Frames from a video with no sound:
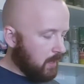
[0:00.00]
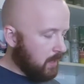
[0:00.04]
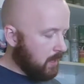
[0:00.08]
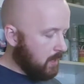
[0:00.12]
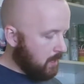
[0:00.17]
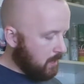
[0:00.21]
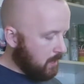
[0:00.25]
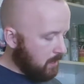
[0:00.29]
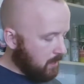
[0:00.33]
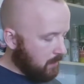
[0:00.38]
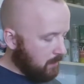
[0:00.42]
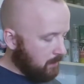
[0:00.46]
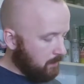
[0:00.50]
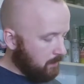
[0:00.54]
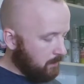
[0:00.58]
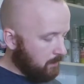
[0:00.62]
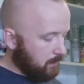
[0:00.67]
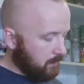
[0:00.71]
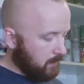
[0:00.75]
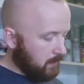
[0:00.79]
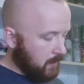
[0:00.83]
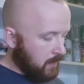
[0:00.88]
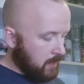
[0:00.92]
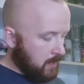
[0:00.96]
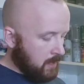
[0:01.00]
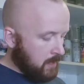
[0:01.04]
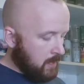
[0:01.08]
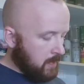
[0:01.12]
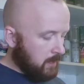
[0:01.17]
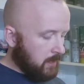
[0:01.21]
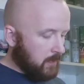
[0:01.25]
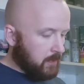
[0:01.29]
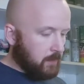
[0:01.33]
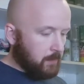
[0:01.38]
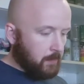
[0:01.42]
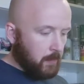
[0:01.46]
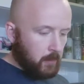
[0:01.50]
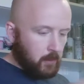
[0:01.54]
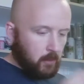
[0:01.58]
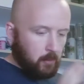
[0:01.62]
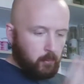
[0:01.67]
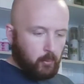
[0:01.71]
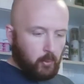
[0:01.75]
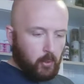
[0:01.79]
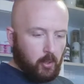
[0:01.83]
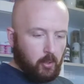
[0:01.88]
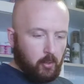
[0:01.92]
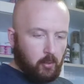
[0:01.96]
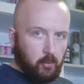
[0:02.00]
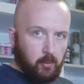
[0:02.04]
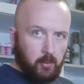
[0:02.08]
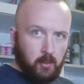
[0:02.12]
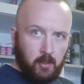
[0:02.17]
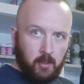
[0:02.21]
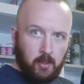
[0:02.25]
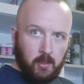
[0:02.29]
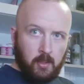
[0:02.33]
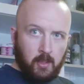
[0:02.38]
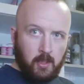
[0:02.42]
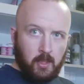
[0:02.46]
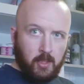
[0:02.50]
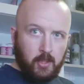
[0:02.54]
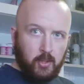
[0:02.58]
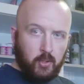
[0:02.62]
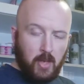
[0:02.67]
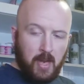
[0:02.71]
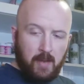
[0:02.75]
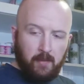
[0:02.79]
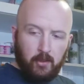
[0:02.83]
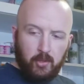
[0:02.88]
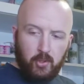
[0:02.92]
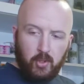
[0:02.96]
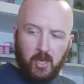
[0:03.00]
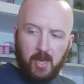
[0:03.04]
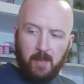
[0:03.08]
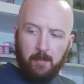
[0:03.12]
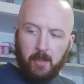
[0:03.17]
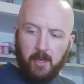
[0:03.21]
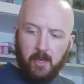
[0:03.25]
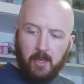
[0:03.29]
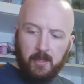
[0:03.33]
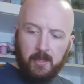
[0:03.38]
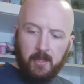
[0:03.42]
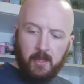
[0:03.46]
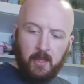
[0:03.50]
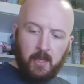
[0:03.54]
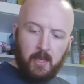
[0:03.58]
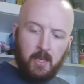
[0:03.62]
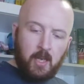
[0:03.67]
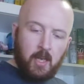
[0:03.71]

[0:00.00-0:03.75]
Photo Pro travel tripod,